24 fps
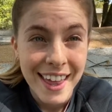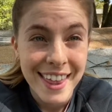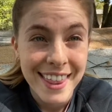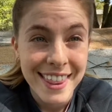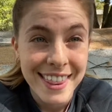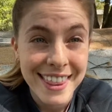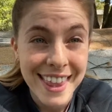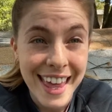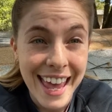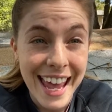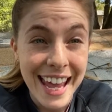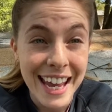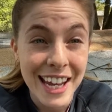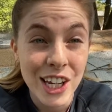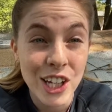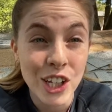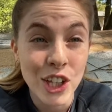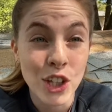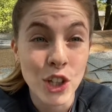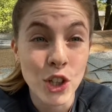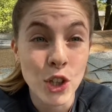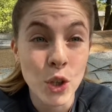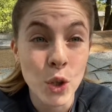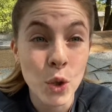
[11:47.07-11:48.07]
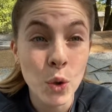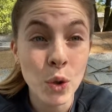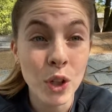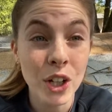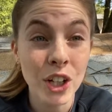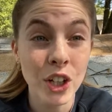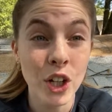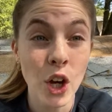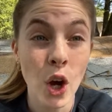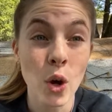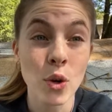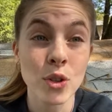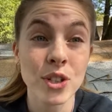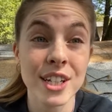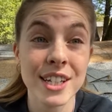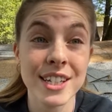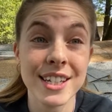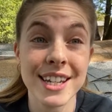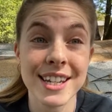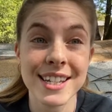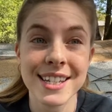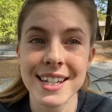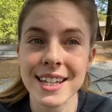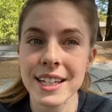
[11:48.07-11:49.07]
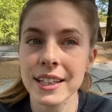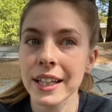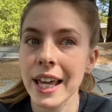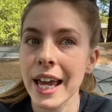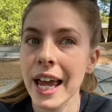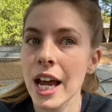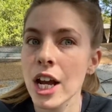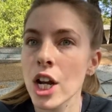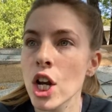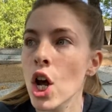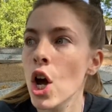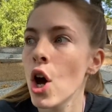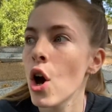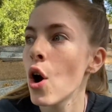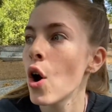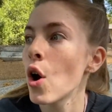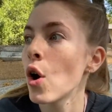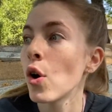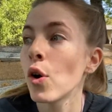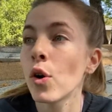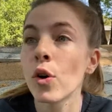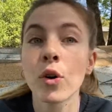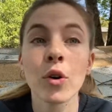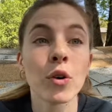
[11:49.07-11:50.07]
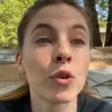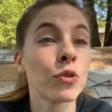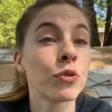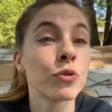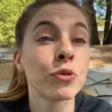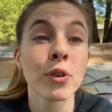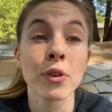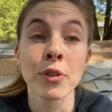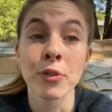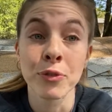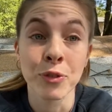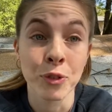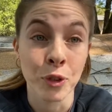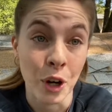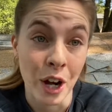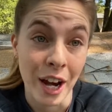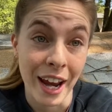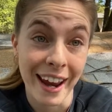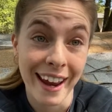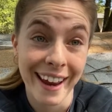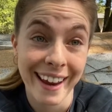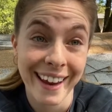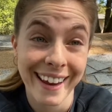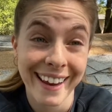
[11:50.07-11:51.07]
that you could go to Disneyland for free,